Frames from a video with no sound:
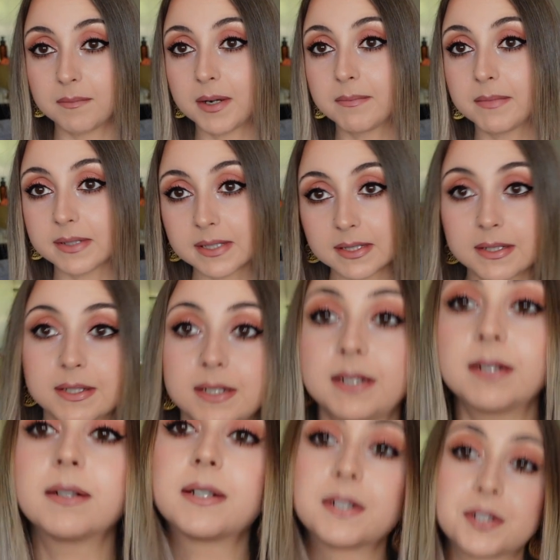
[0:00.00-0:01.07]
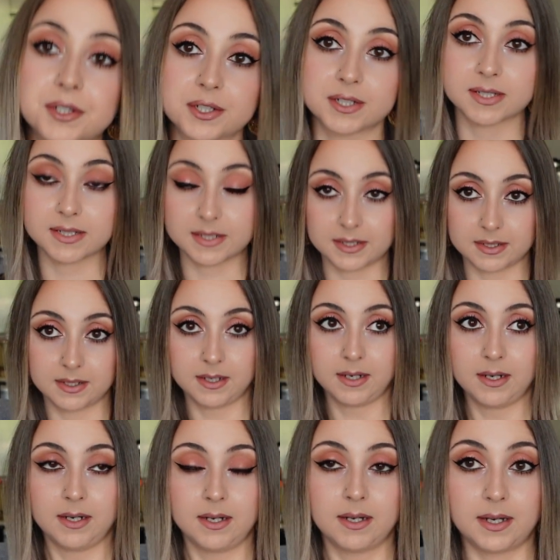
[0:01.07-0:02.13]
my message here is just
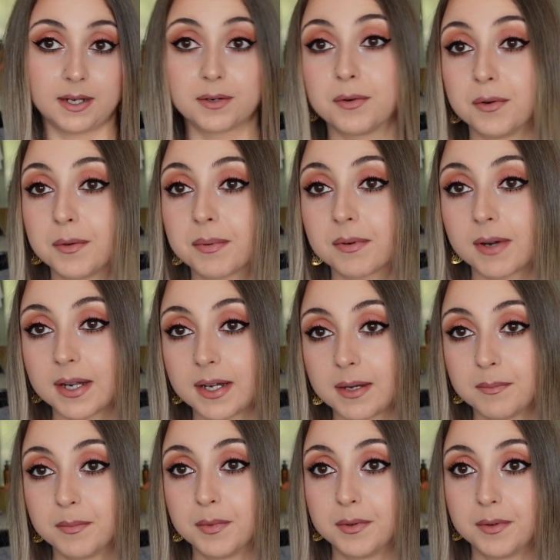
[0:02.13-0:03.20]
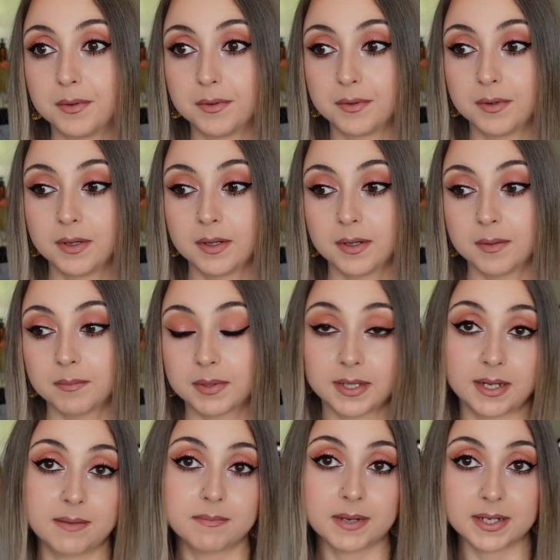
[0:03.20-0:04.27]
incorporating more
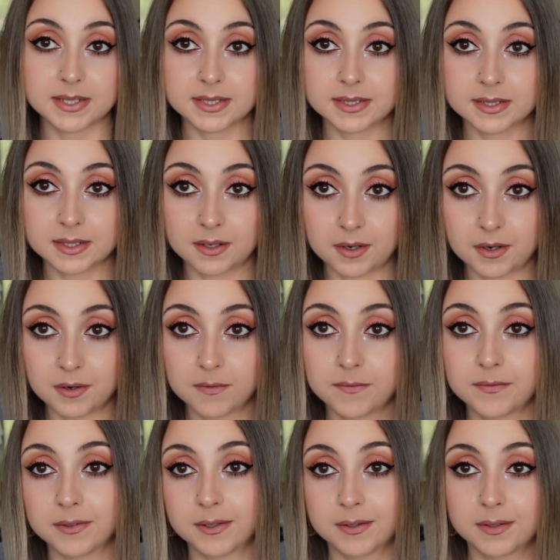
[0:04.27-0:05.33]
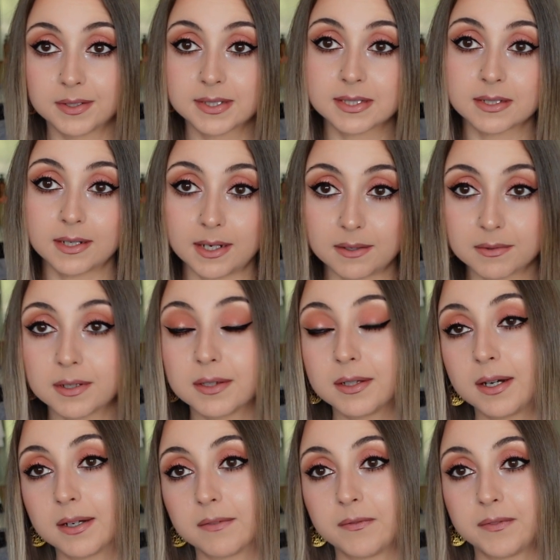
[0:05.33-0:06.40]
plant-based whole foods,
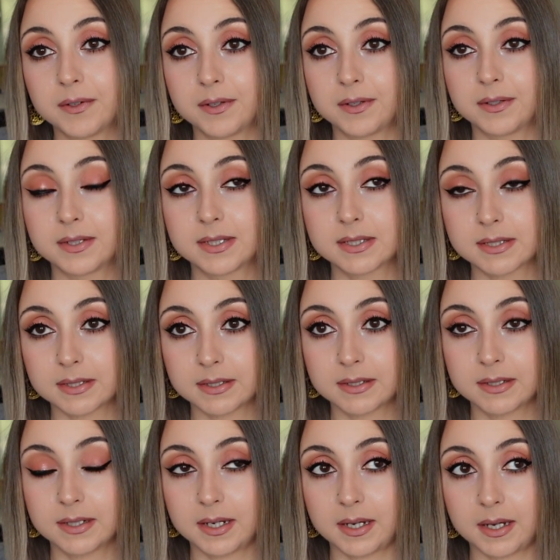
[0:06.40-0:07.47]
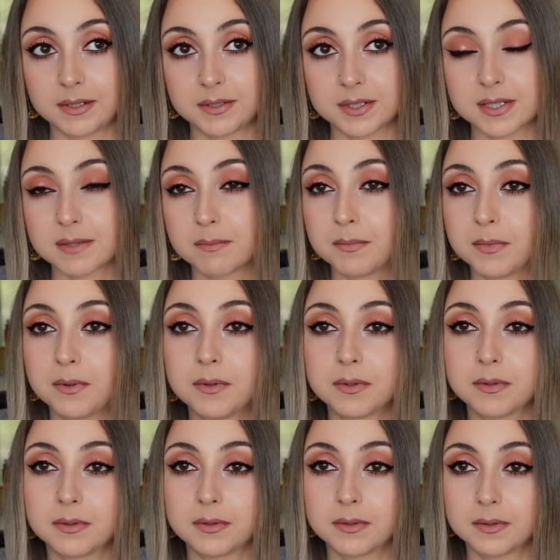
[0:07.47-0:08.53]
alkaline foods, and just
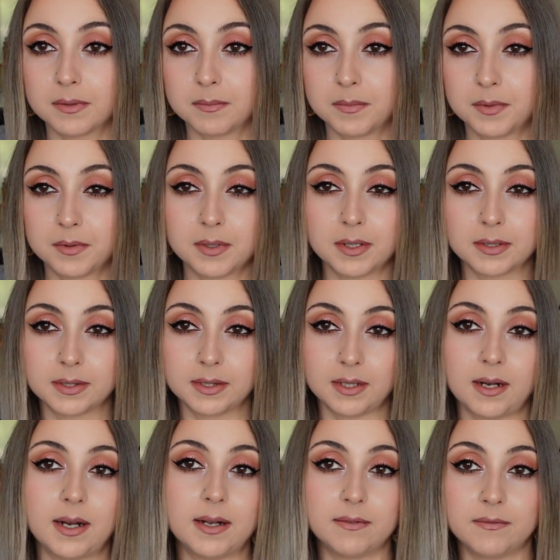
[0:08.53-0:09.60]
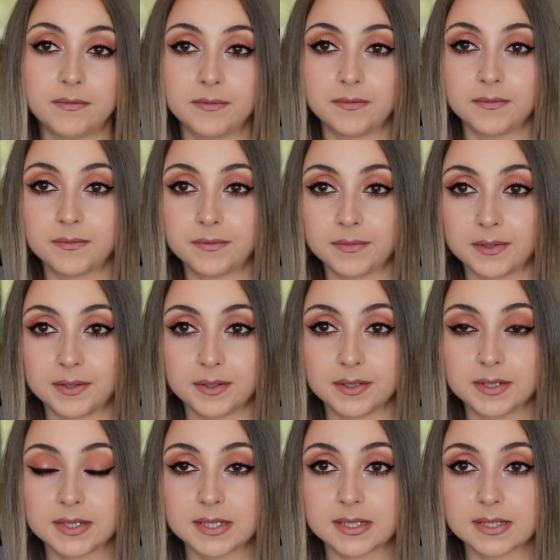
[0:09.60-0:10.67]
more more alive
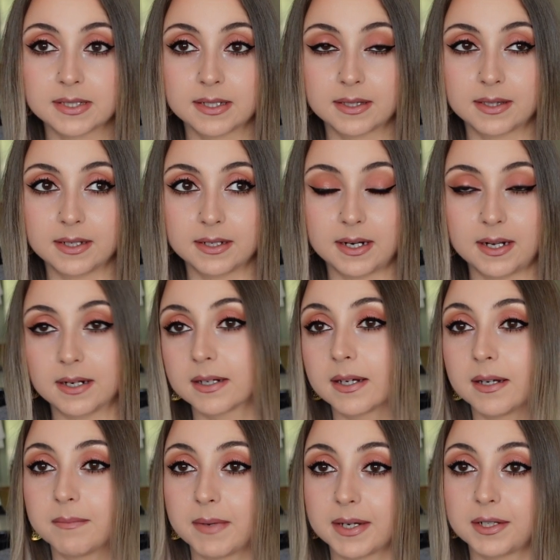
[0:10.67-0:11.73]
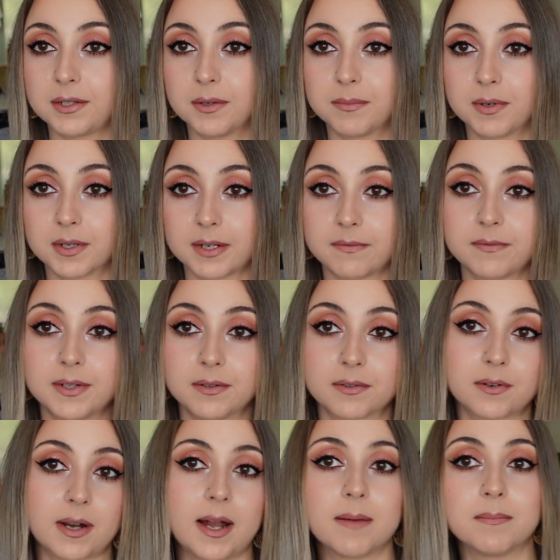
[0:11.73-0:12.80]
foods that aren't going to make your body feel
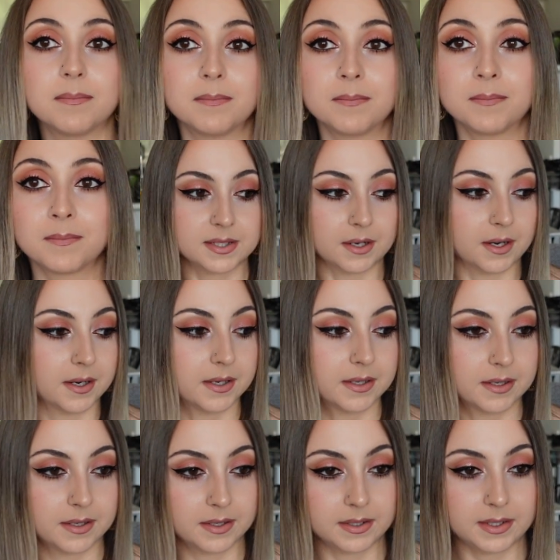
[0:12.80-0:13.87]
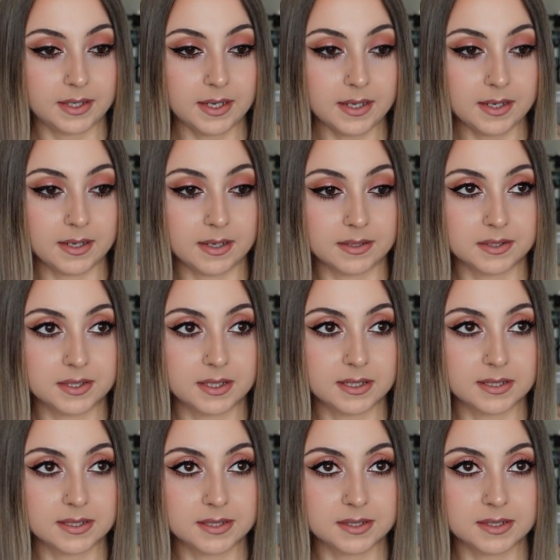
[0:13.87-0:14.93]
crap. So yeah,
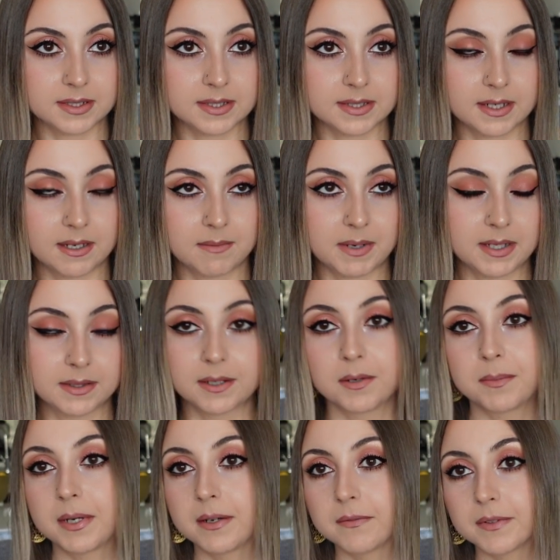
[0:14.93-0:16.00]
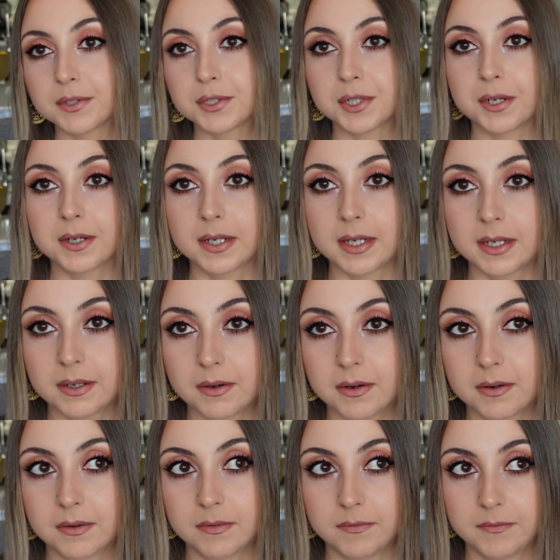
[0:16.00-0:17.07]
this is just going to be a little bit of a journey
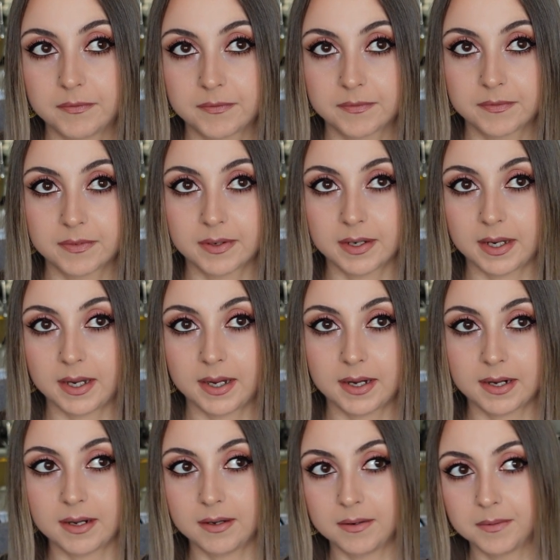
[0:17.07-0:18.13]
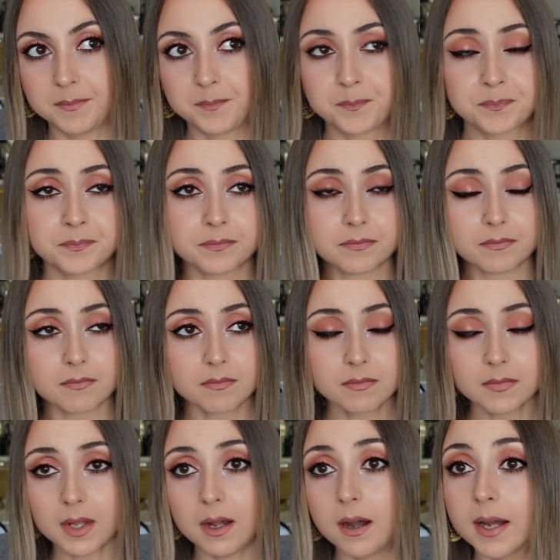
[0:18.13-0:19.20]
of how
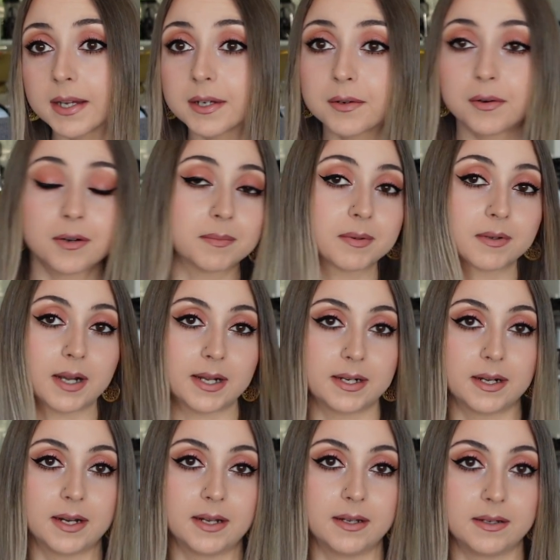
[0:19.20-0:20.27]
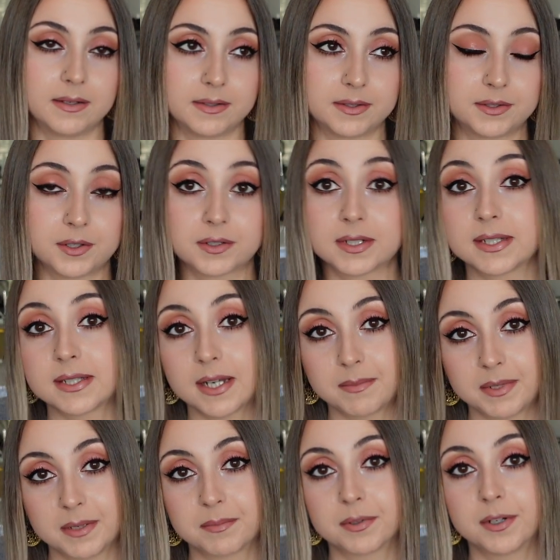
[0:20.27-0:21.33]
I incorporate a Dr.
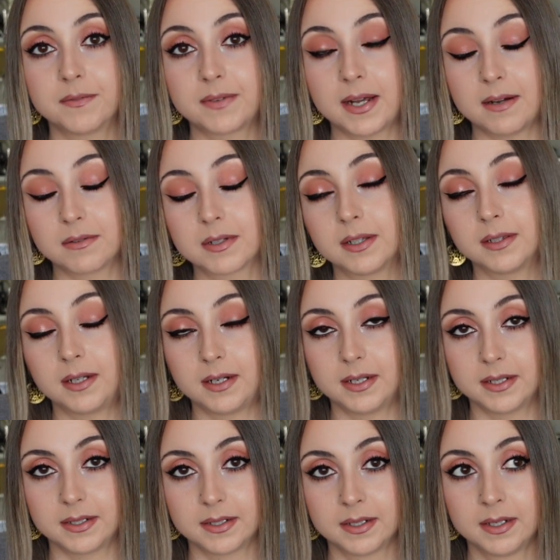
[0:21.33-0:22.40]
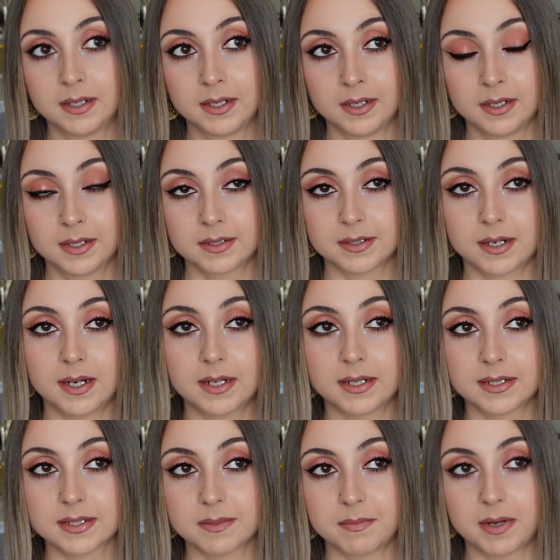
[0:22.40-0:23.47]
Sebi approved alkaline diet
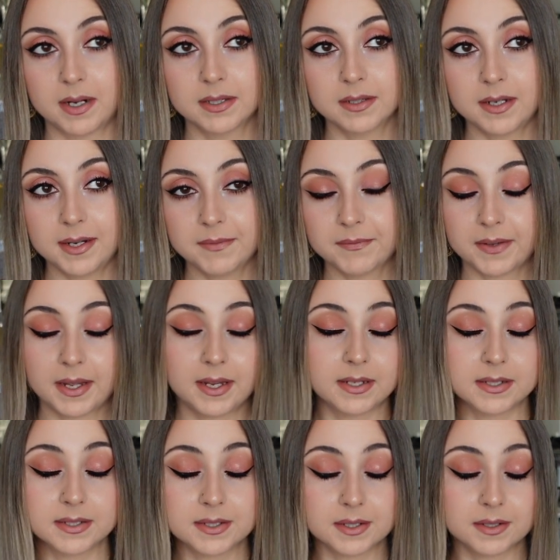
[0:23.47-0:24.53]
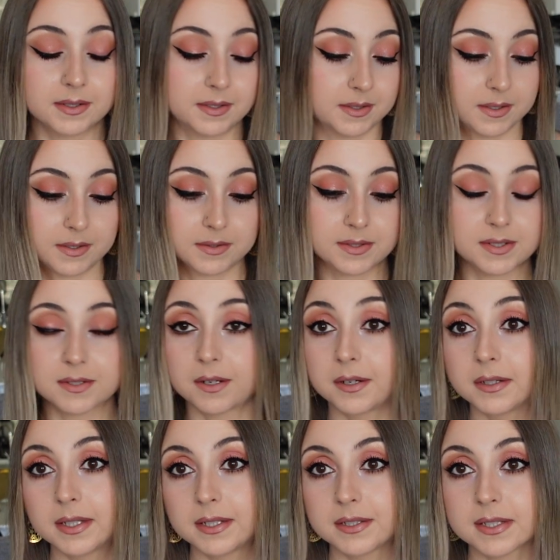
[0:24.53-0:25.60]
into my life and
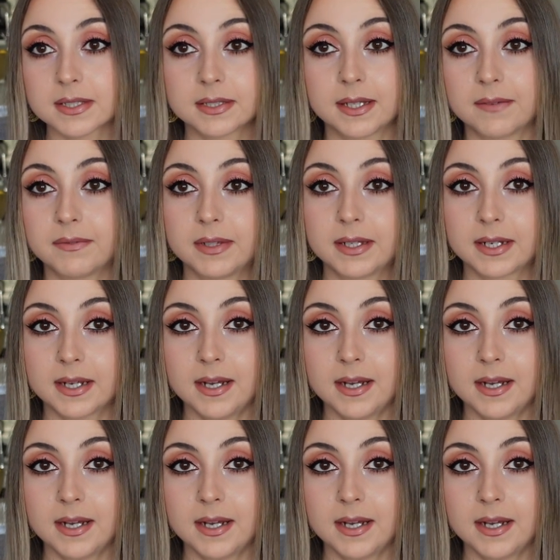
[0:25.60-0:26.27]
slowly just leveling